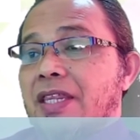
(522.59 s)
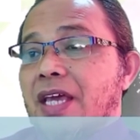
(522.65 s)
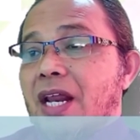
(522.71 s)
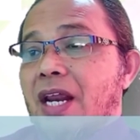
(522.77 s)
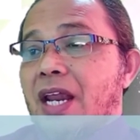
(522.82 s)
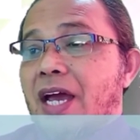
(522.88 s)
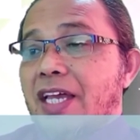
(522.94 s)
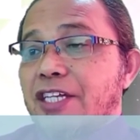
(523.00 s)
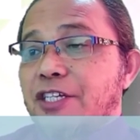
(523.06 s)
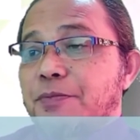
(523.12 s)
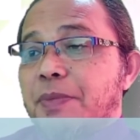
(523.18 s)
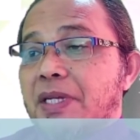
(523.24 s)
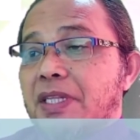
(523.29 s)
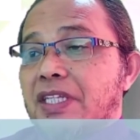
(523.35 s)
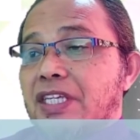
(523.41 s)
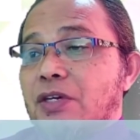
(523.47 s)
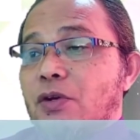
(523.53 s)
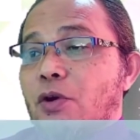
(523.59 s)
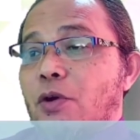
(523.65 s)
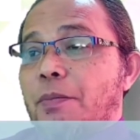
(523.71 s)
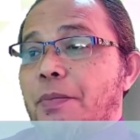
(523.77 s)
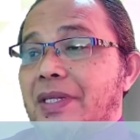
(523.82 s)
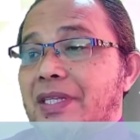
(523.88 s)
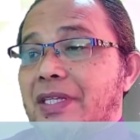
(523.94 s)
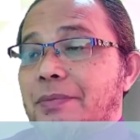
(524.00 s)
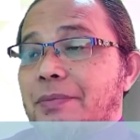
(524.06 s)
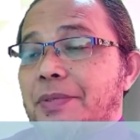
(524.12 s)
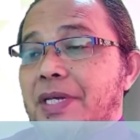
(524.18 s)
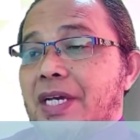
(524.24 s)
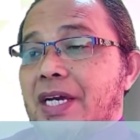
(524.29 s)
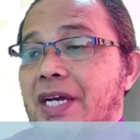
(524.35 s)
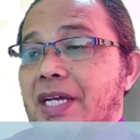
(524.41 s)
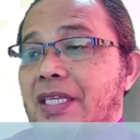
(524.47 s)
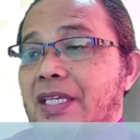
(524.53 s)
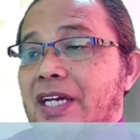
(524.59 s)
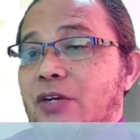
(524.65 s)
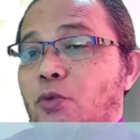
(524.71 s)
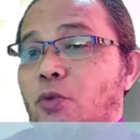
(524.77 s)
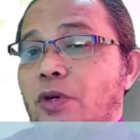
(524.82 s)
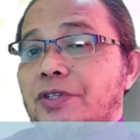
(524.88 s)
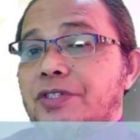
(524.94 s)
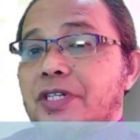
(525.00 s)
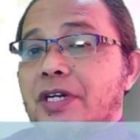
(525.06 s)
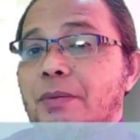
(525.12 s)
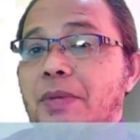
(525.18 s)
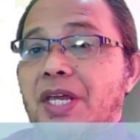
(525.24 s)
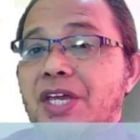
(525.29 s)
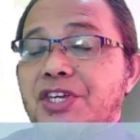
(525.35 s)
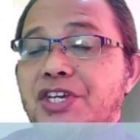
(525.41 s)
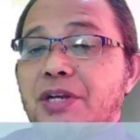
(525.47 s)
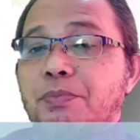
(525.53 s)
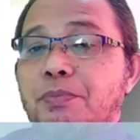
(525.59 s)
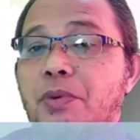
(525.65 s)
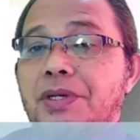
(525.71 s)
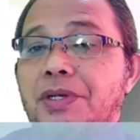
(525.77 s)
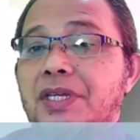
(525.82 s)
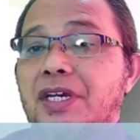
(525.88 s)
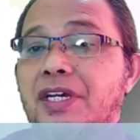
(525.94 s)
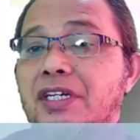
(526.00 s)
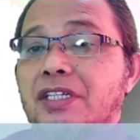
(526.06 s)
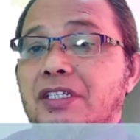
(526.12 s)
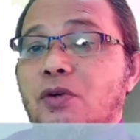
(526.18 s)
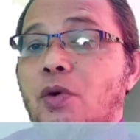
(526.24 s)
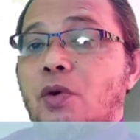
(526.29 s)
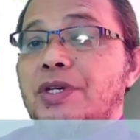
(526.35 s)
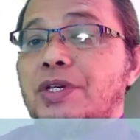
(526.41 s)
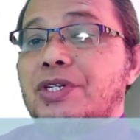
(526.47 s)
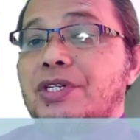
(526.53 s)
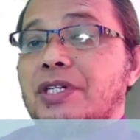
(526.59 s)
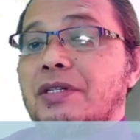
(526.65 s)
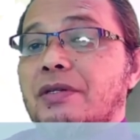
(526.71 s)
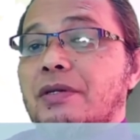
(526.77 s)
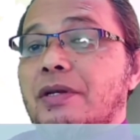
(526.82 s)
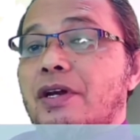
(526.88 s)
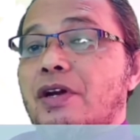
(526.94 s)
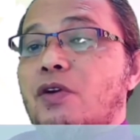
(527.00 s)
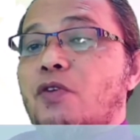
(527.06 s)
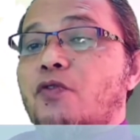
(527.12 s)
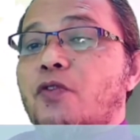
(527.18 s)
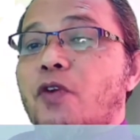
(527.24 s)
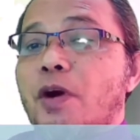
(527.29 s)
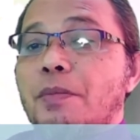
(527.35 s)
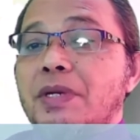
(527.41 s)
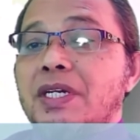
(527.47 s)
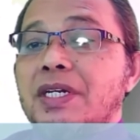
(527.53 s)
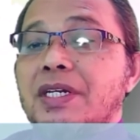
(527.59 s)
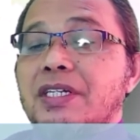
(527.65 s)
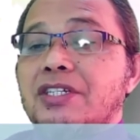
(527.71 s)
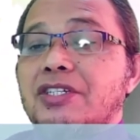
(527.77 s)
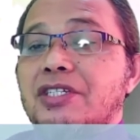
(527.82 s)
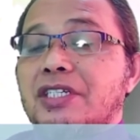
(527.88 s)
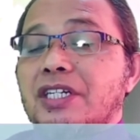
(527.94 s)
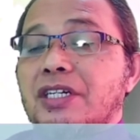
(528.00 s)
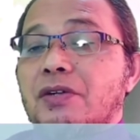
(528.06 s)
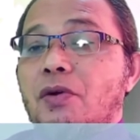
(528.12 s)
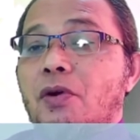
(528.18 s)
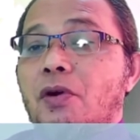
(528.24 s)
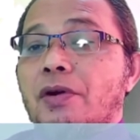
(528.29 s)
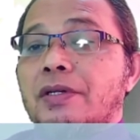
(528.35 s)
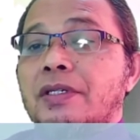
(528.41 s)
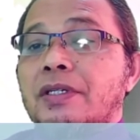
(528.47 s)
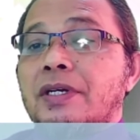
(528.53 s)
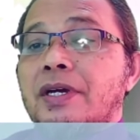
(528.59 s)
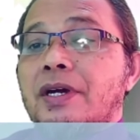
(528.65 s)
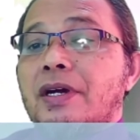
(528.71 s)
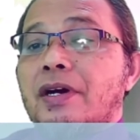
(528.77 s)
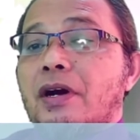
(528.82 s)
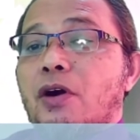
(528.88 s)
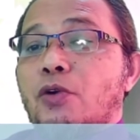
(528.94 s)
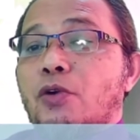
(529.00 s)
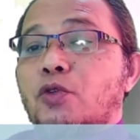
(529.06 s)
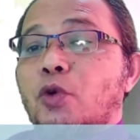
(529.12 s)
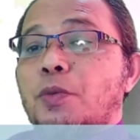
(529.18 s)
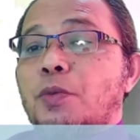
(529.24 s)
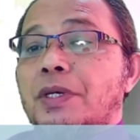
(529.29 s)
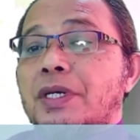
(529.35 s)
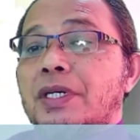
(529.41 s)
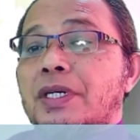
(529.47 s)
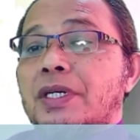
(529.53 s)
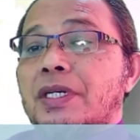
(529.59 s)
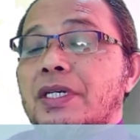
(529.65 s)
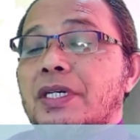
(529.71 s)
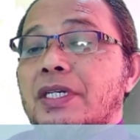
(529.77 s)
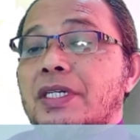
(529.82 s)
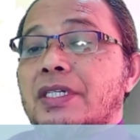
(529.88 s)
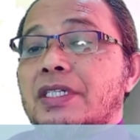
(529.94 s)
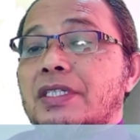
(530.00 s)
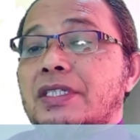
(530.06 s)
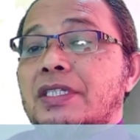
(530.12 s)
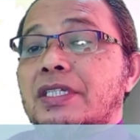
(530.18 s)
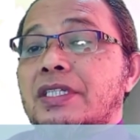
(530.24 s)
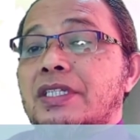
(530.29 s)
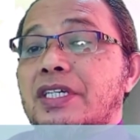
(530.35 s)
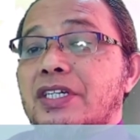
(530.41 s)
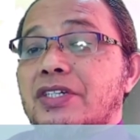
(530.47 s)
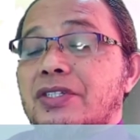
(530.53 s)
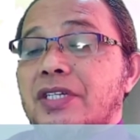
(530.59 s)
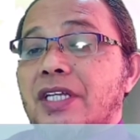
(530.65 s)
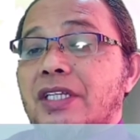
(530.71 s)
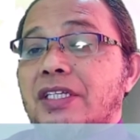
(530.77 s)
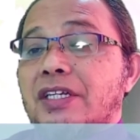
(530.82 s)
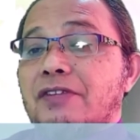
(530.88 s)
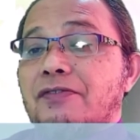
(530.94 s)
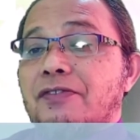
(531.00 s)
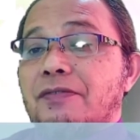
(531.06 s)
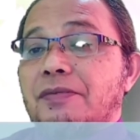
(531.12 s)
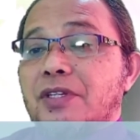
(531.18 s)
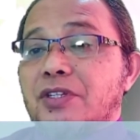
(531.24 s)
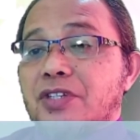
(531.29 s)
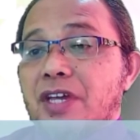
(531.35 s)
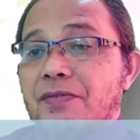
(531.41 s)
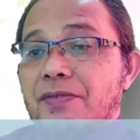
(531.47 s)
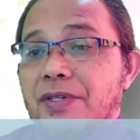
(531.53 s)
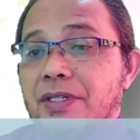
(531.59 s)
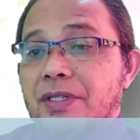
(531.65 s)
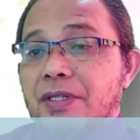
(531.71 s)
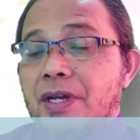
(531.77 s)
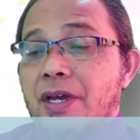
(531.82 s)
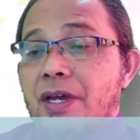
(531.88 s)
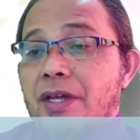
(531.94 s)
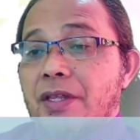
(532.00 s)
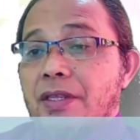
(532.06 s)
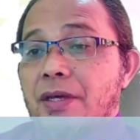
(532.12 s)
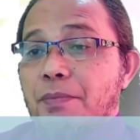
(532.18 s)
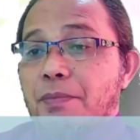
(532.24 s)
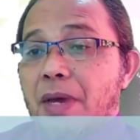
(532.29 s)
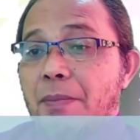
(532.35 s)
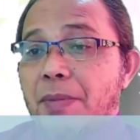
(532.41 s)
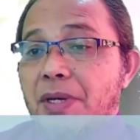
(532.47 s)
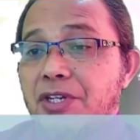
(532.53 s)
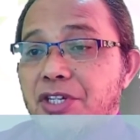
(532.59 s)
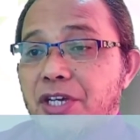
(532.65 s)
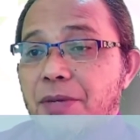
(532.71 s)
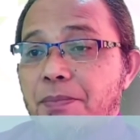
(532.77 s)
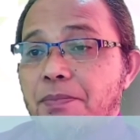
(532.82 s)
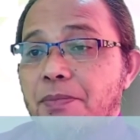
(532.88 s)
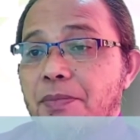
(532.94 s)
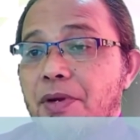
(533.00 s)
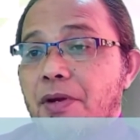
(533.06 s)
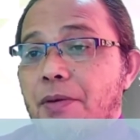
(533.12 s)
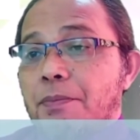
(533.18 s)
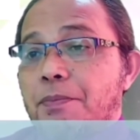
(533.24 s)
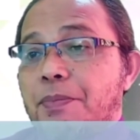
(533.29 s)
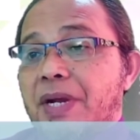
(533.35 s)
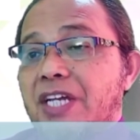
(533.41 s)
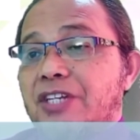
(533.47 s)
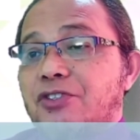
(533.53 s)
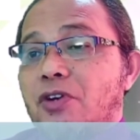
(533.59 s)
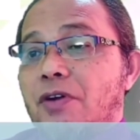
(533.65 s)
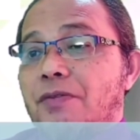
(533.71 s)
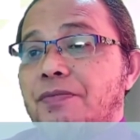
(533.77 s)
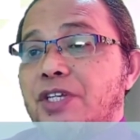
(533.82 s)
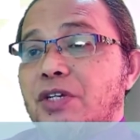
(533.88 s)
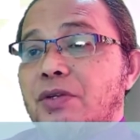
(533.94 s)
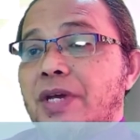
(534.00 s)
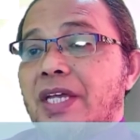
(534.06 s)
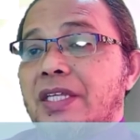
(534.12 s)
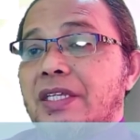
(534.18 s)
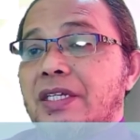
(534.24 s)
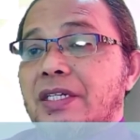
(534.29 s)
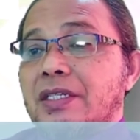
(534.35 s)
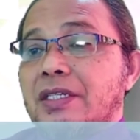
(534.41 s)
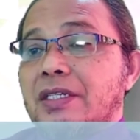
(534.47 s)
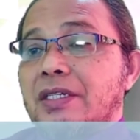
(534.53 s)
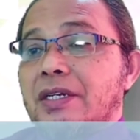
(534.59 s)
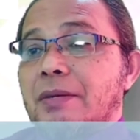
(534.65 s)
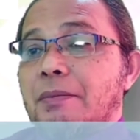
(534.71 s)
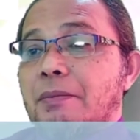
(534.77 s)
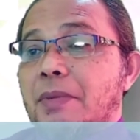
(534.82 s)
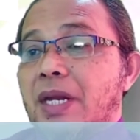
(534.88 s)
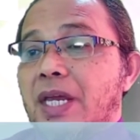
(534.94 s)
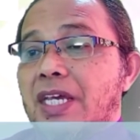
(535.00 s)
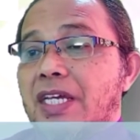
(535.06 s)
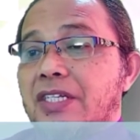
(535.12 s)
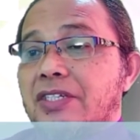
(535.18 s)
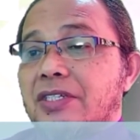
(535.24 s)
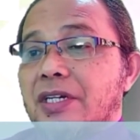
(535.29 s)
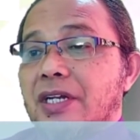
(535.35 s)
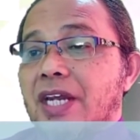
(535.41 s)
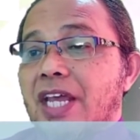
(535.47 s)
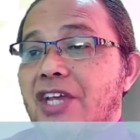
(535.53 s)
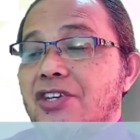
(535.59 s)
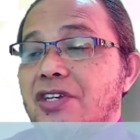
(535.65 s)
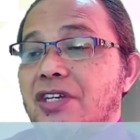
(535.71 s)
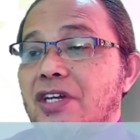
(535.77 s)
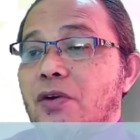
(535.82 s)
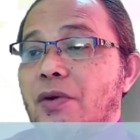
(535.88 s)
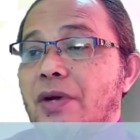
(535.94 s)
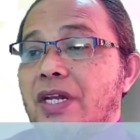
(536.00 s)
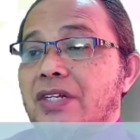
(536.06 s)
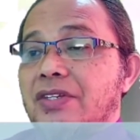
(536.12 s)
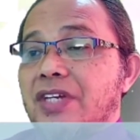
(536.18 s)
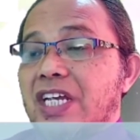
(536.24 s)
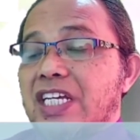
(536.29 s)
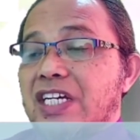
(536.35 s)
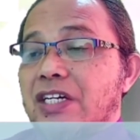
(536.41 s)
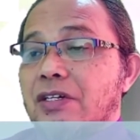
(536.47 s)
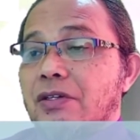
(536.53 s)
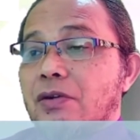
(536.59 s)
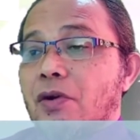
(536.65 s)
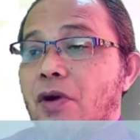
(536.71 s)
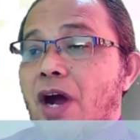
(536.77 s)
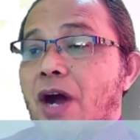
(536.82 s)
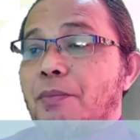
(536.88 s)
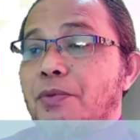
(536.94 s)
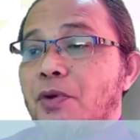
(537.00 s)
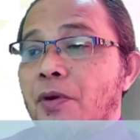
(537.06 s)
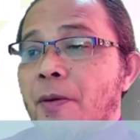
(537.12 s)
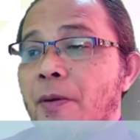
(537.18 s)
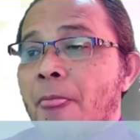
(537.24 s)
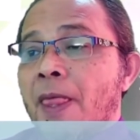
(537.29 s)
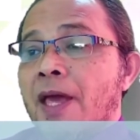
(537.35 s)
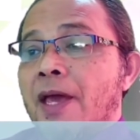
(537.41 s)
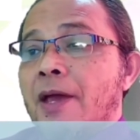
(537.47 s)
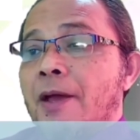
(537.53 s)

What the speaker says: the Alliance Party or Parti Perikatan was a Malaysian political coalition formally registered on October the 30th, 1957. The membership comprised of the United Malays National Organisation or UMNO,